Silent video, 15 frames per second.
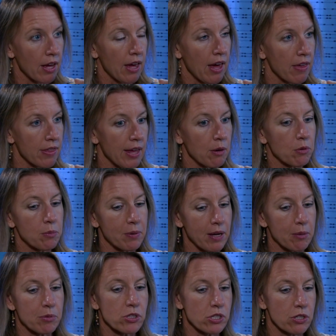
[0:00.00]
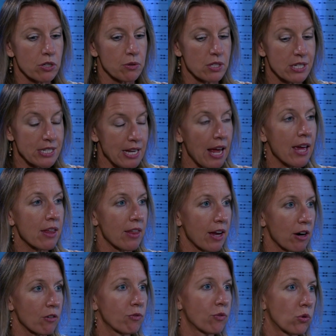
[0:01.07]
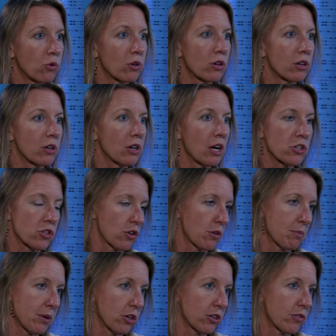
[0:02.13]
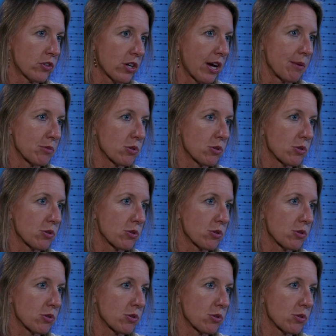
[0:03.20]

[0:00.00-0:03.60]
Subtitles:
and they would be able to stay there for a certain period of time.